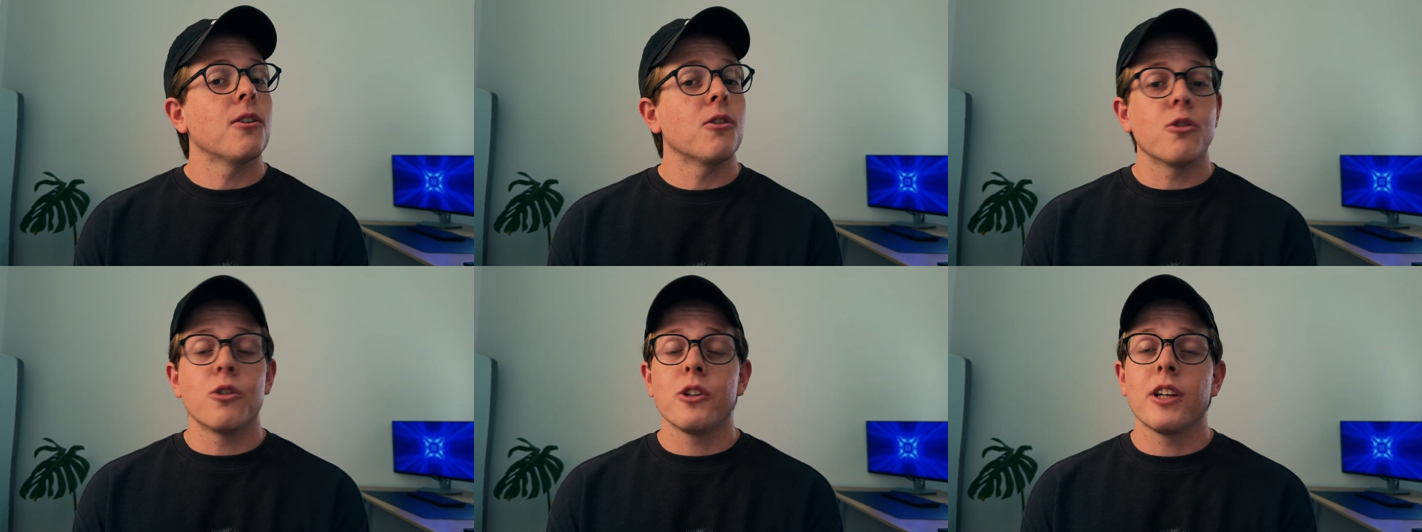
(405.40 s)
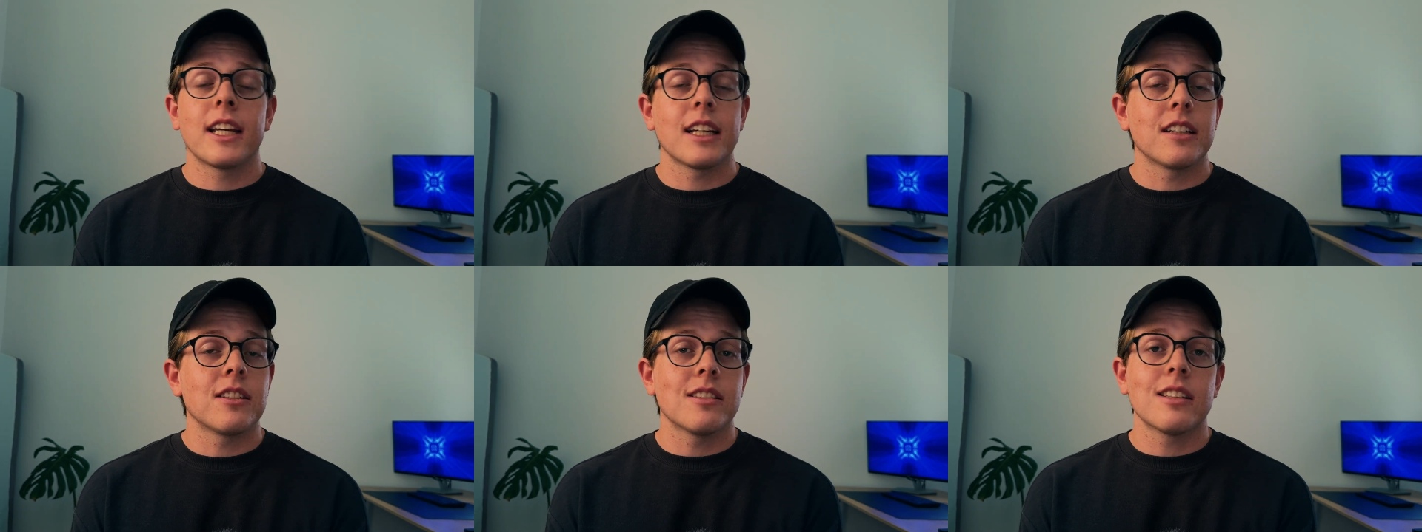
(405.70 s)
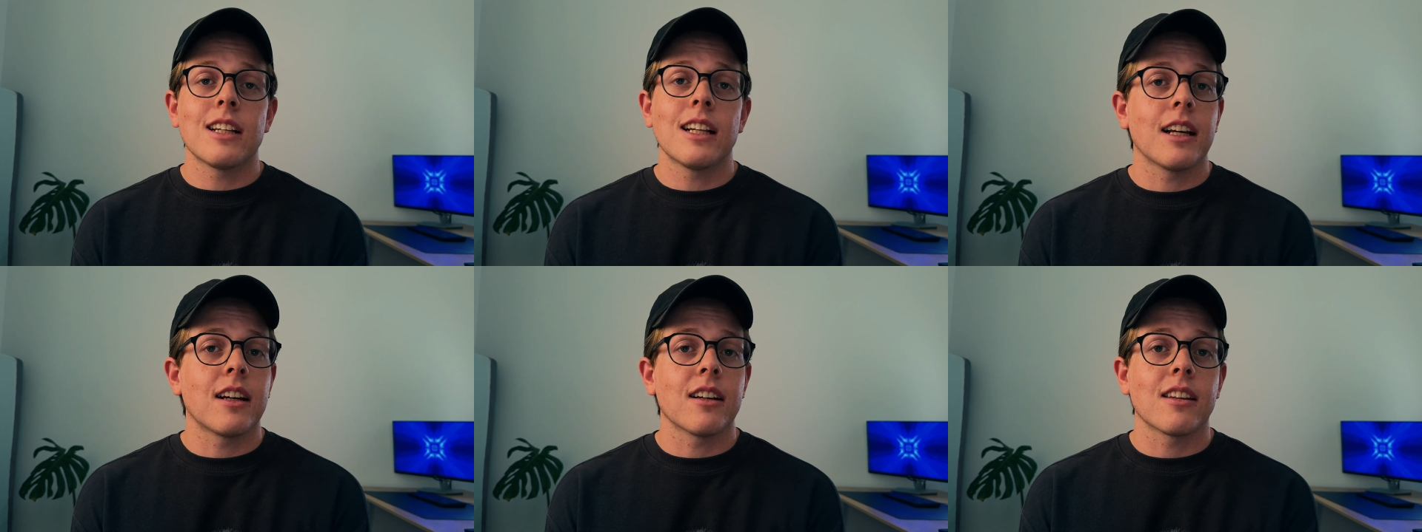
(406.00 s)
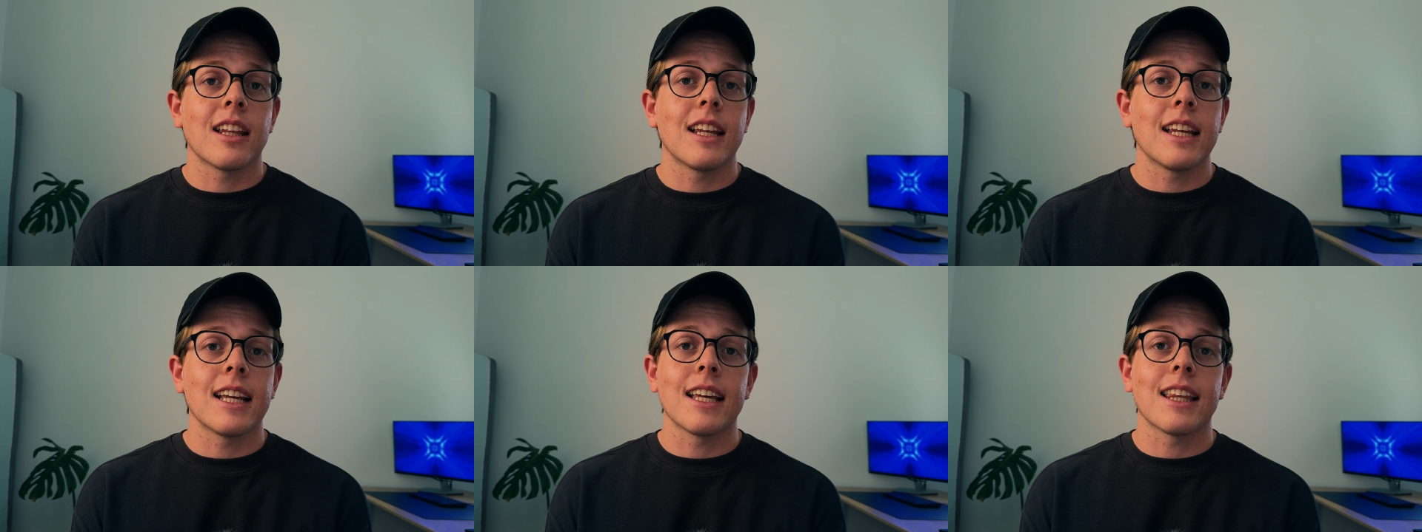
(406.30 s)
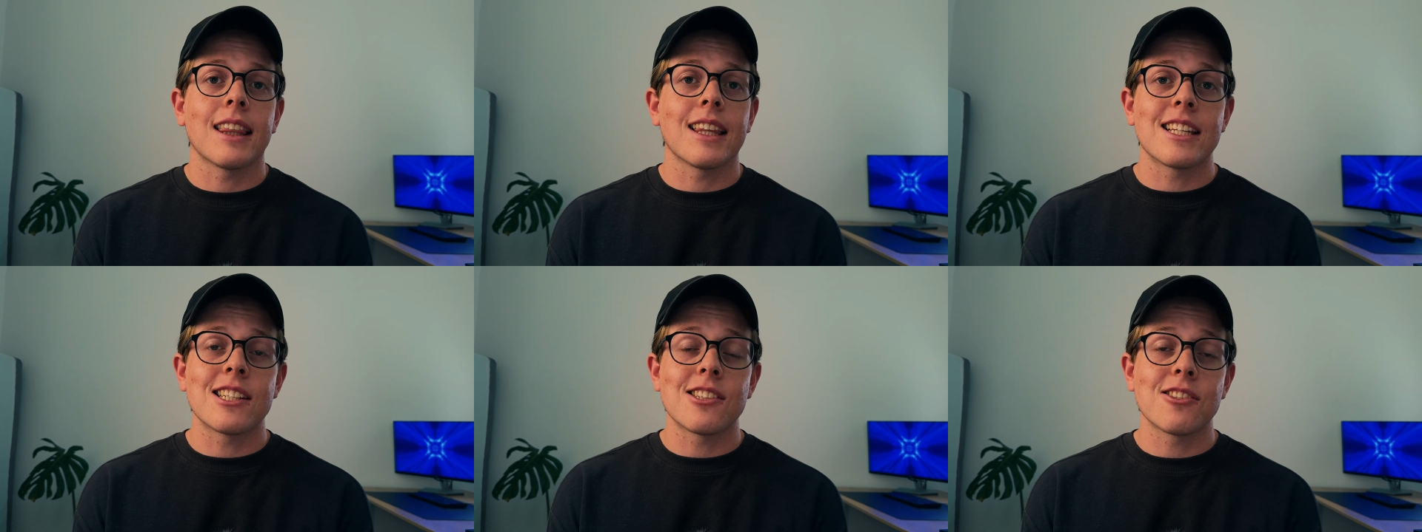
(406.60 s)
or you can just click on the link
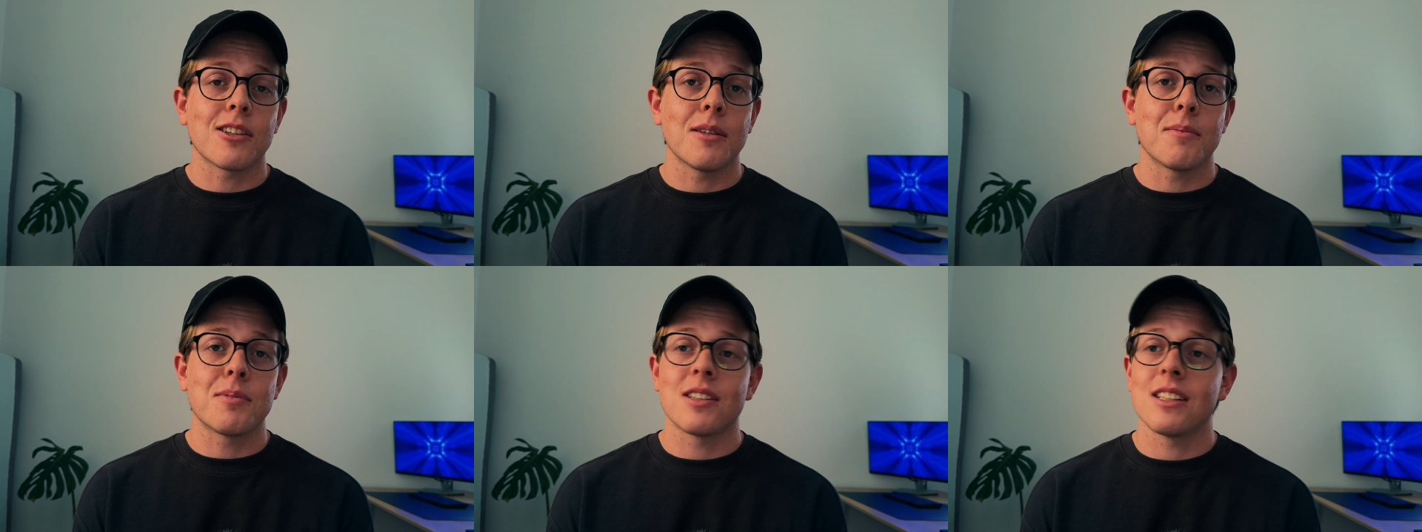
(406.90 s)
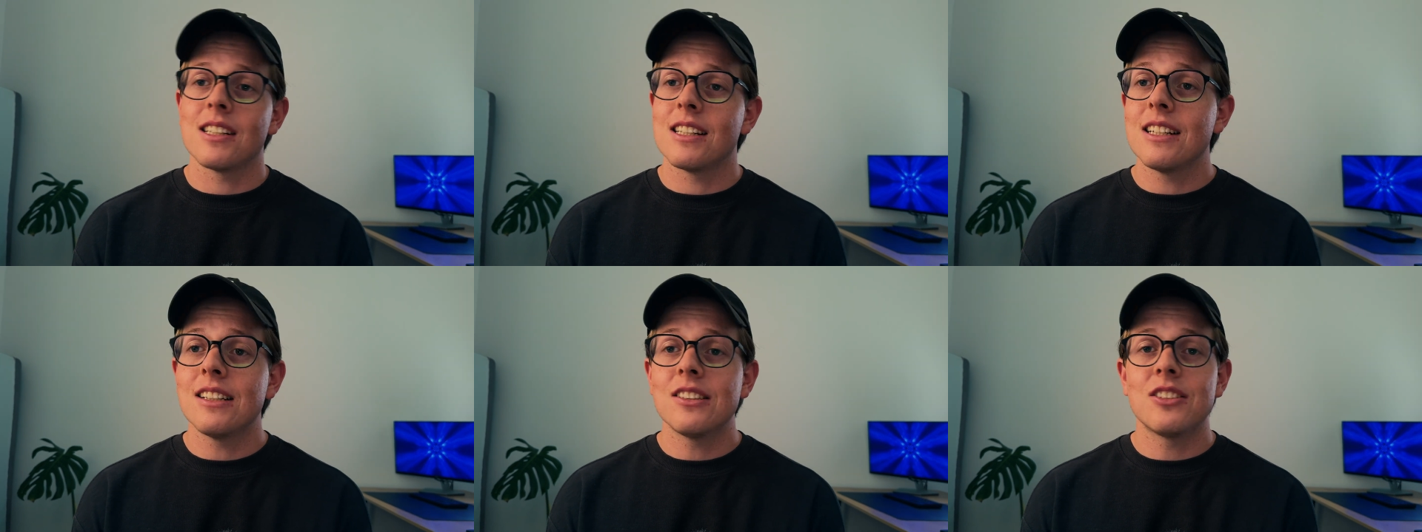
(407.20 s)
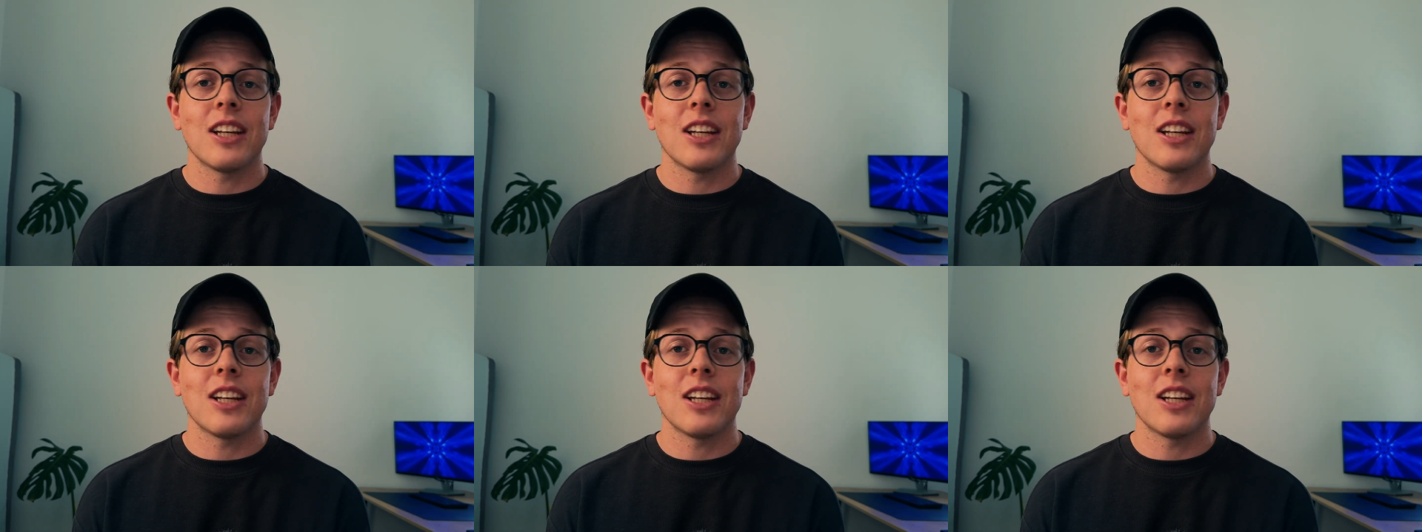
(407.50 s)
in the description,